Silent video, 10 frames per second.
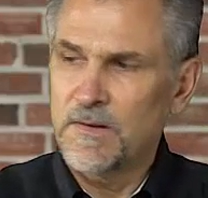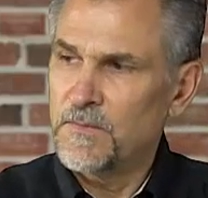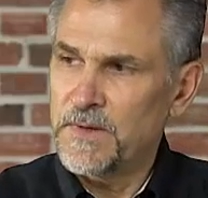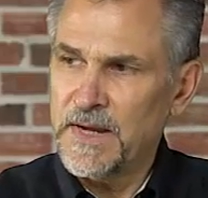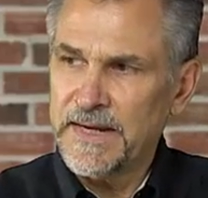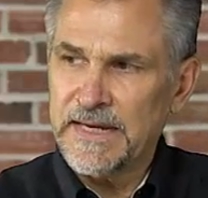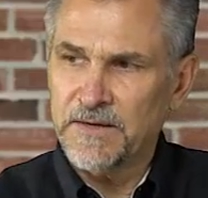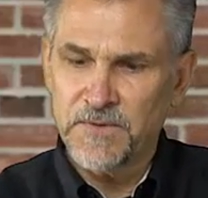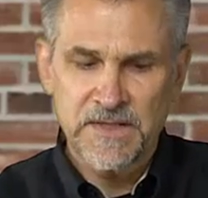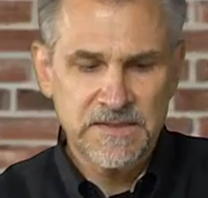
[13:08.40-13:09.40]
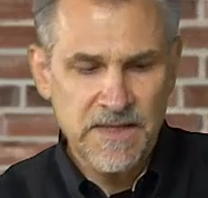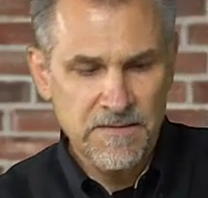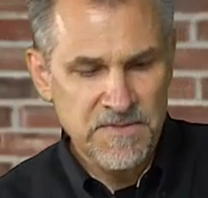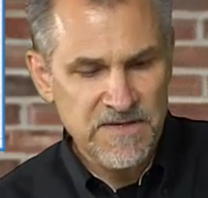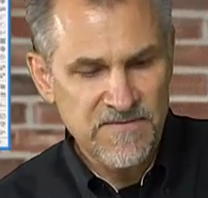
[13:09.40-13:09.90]
We're not getting
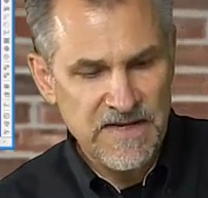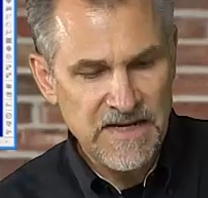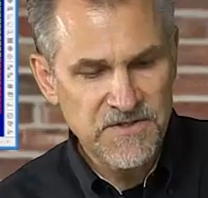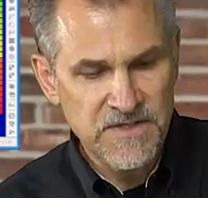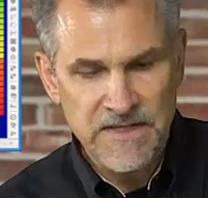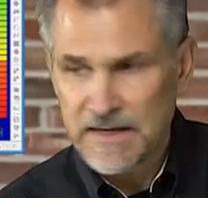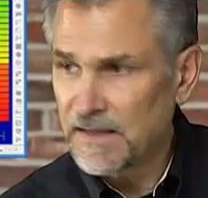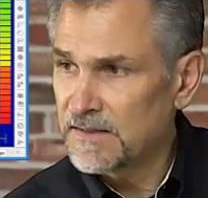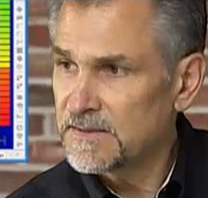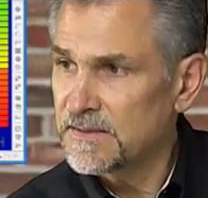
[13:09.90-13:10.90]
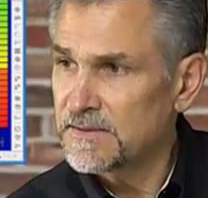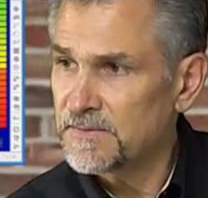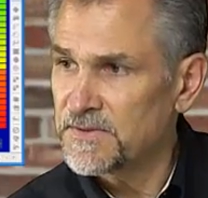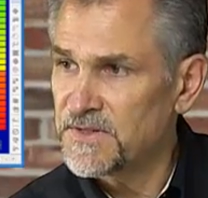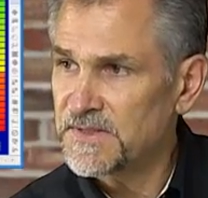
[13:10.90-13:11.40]
real-time deviation analysis,
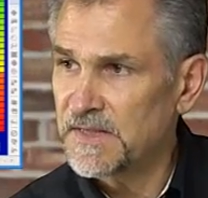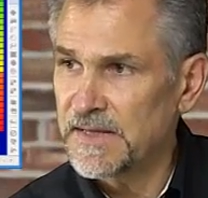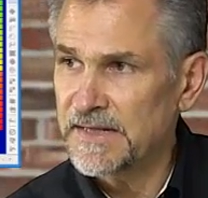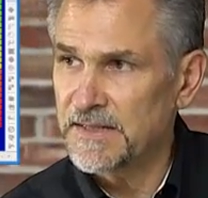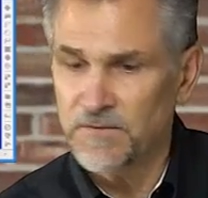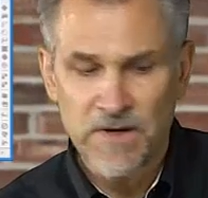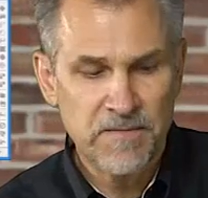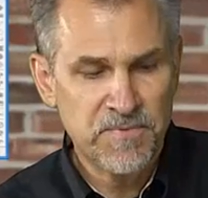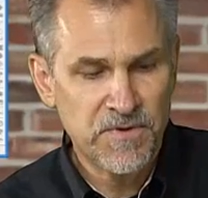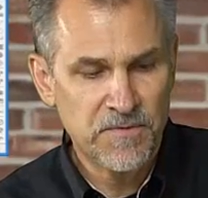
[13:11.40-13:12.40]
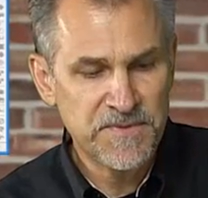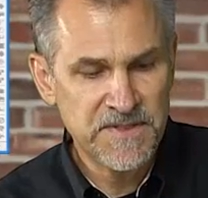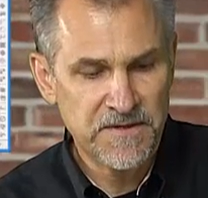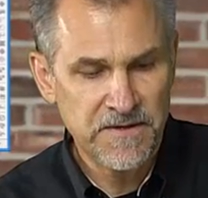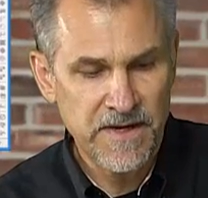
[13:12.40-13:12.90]
we're just collecting raw probe
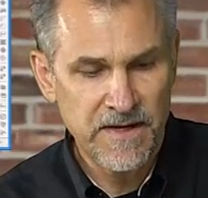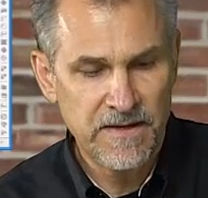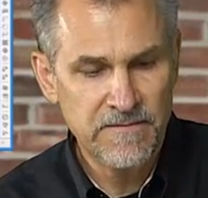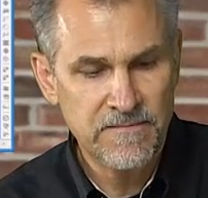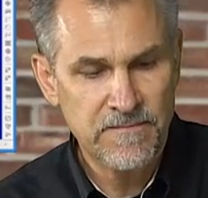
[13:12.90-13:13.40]
center data.